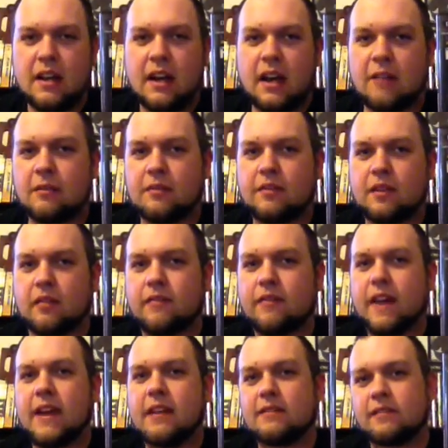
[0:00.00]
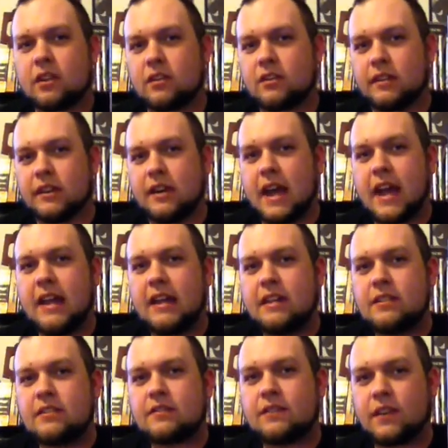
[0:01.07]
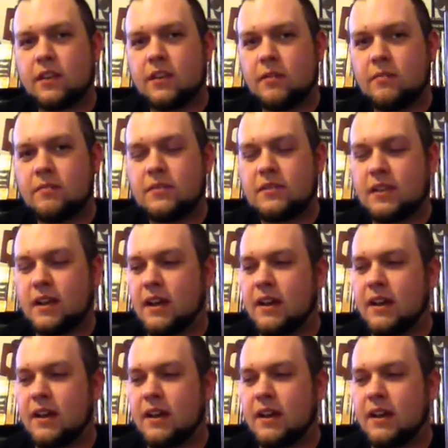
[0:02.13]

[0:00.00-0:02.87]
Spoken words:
If you're a fan of earlier '80s films,